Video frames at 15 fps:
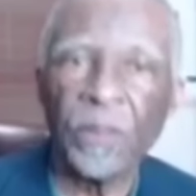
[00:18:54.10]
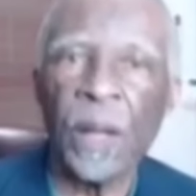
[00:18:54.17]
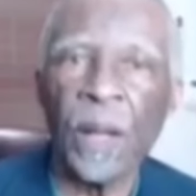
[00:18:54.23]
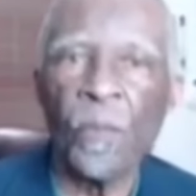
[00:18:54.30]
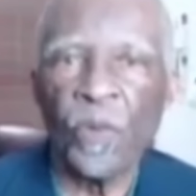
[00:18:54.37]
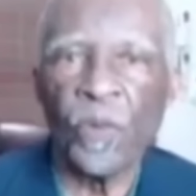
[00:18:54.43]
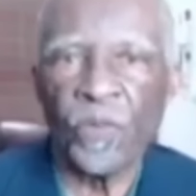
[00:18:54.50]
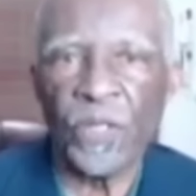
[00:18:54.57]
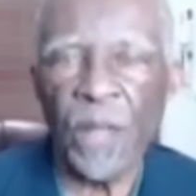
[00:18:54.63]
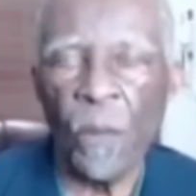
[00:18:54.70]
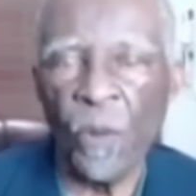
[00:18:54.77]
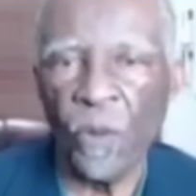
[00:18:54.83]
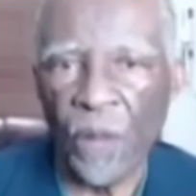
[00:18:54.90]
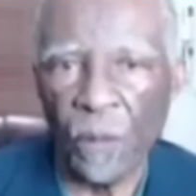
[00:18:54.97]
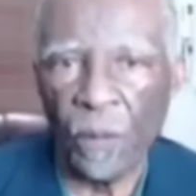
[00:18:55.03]
Some
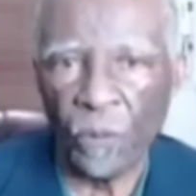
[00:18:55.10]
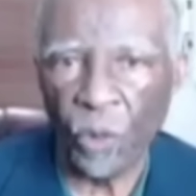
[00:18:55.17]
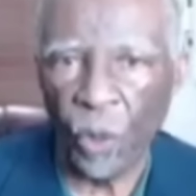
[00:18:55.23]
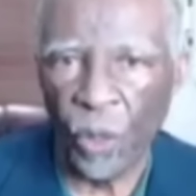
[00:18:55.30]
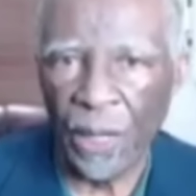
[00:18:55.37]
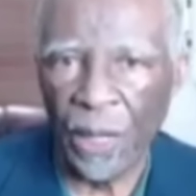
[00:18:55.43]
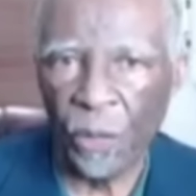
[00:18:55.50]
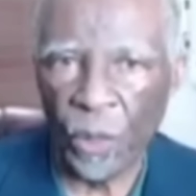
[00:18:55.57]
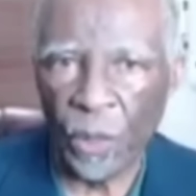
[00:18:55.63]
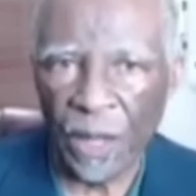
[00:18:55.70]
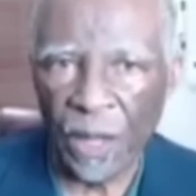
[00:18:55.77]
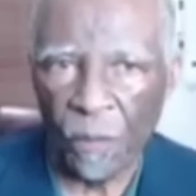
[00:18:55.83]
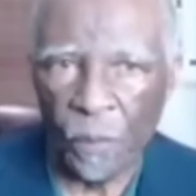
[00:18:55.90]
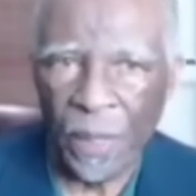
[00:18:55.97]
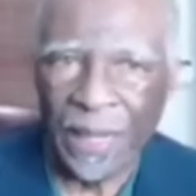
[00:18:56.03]
of them, Tolly,
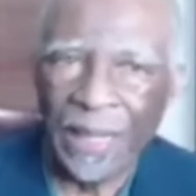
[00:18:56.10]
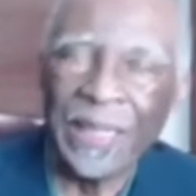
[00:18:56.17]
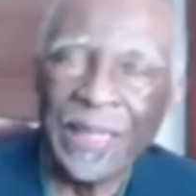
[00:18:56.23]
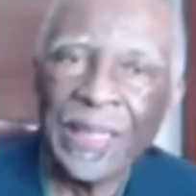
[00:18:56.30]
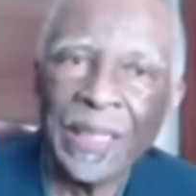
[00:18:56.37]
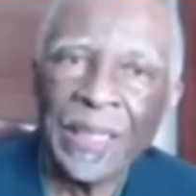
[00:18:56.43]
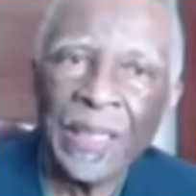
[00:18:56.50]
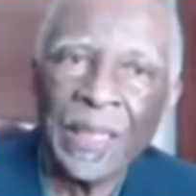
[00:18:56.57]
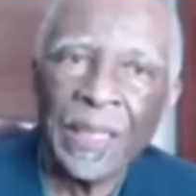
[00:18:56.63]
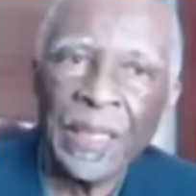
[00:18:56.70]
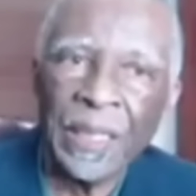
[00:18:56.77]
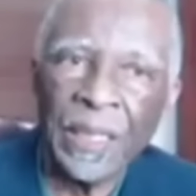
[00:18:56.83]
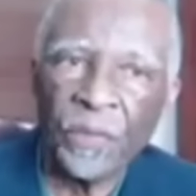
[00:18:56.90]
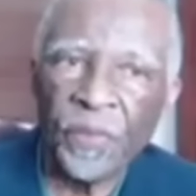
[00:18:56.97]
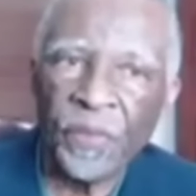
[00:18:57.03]
would have been
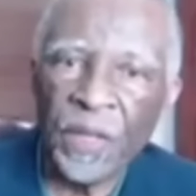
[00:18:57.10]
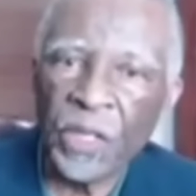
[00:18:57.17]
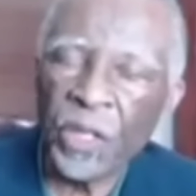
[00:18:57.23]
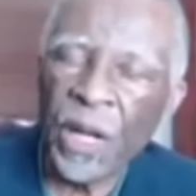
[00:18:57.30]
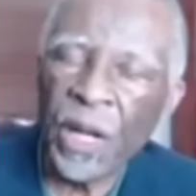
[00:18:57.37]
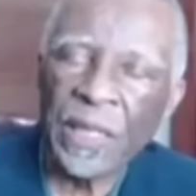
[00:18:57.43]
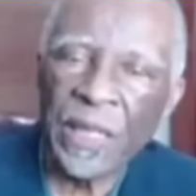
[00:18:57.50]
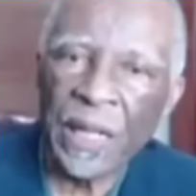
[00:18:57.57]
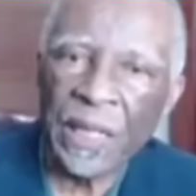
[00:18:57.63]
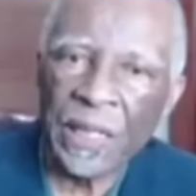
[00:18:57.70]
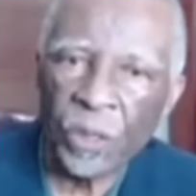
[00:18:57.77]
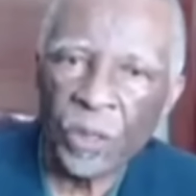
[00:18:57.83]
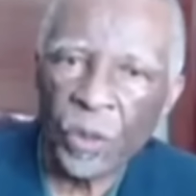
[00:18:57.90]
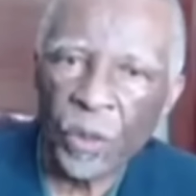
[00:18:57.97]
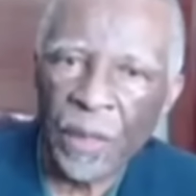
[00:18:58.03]

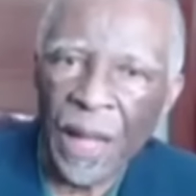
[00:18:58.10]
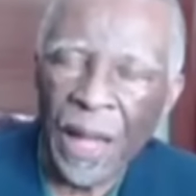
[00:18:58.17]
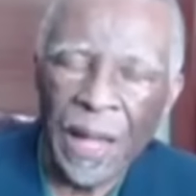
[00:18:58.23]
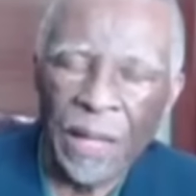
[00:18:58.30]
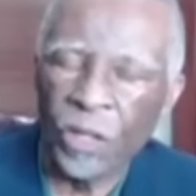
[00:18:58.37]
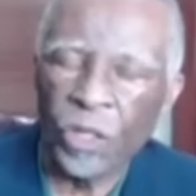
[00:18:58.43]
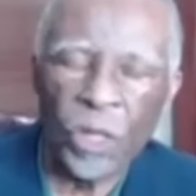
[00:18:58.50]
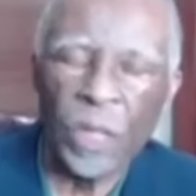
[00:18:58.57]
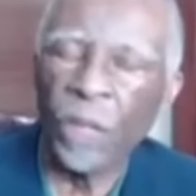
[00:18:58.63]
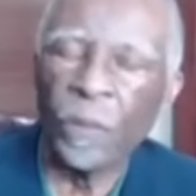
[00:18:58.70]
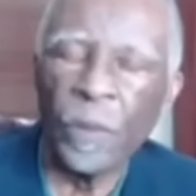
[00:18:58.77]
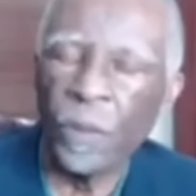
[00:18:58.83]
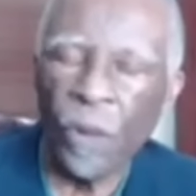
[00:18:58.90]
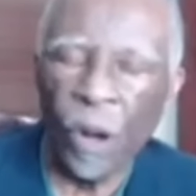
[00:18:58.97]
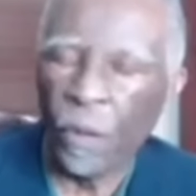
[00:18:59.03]
infiltrated into the
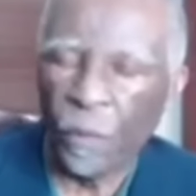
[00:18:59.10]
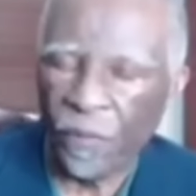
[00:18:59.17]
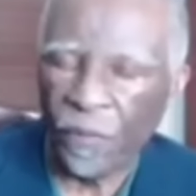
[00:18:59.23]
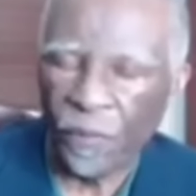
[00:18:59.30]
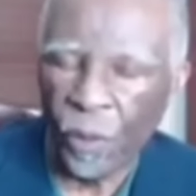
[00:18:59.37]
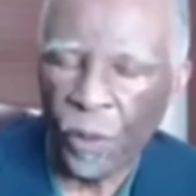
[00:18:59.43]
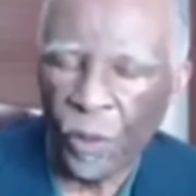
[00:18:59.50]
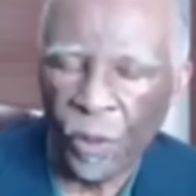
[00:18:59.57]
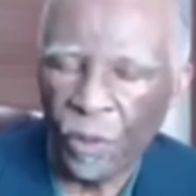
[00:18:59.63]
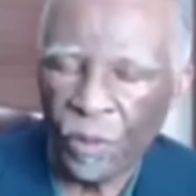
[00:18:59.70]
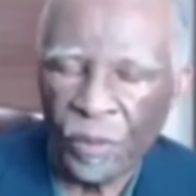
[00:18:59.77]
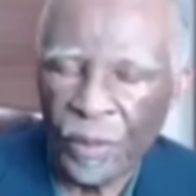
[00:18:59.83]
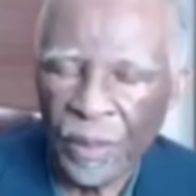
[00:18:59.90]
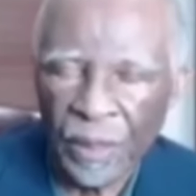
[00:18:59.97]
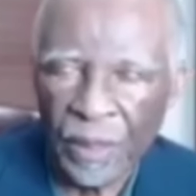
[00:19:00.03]
ANC long before.